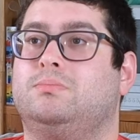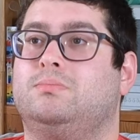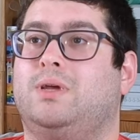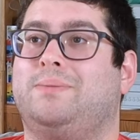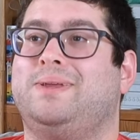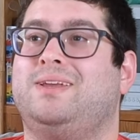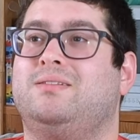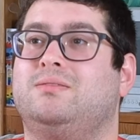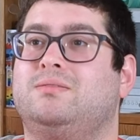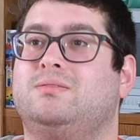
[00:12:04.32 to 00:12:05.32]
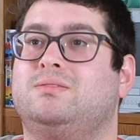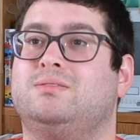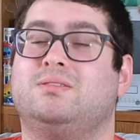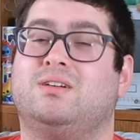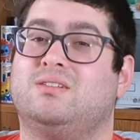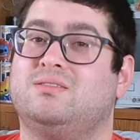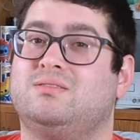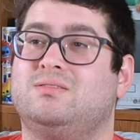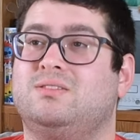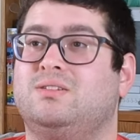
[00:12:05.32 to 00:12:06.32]
Maybe. A hospital? I don't know. Uh, I
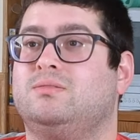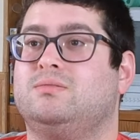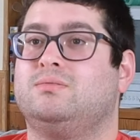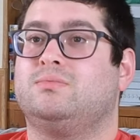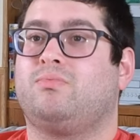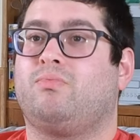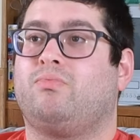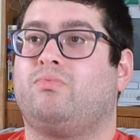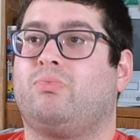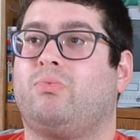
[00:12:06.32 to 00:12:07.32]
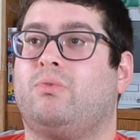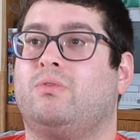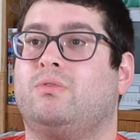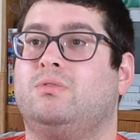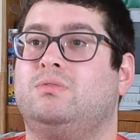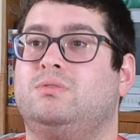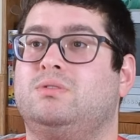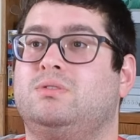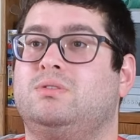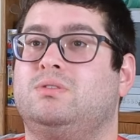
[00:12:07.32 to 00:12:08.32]
mean, could be anywhere.
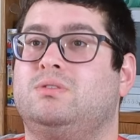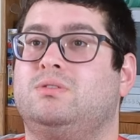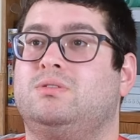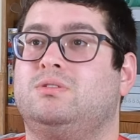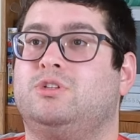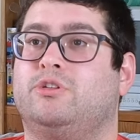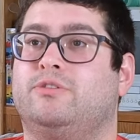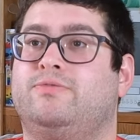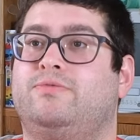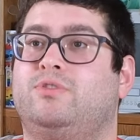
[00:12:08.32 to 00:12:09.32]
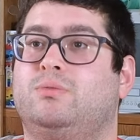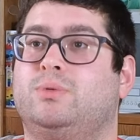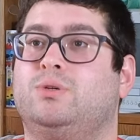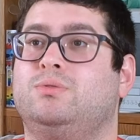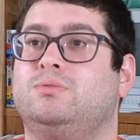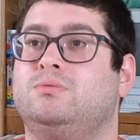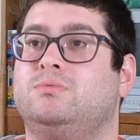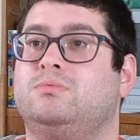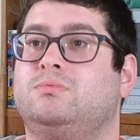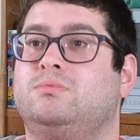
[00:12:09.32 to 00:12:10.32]
Okay. Then the about full moon?
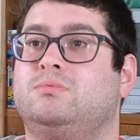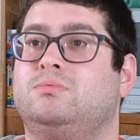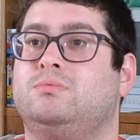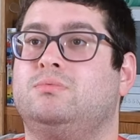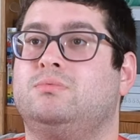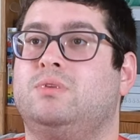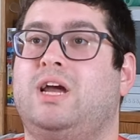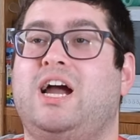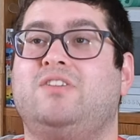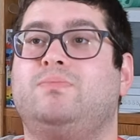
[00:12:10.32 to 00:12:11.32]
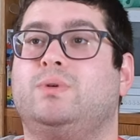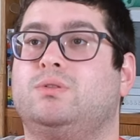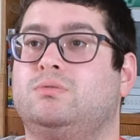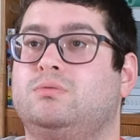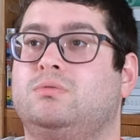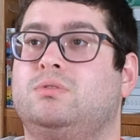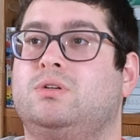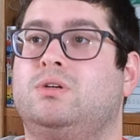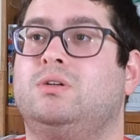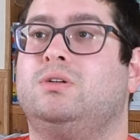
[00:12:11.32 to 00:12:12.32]
Half moon. Half I thought moon. It could maybe mean like
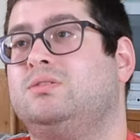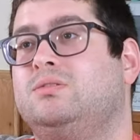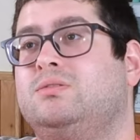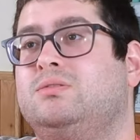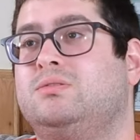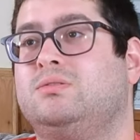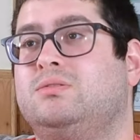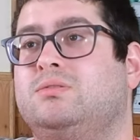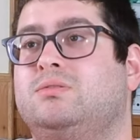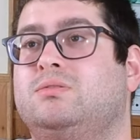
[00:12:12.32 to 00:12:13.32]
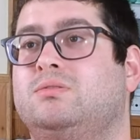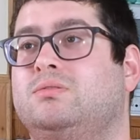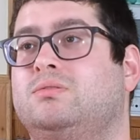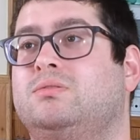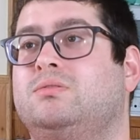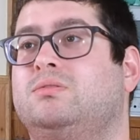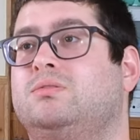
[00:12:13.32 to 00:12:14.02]
a time referring to the lunar calendar or something.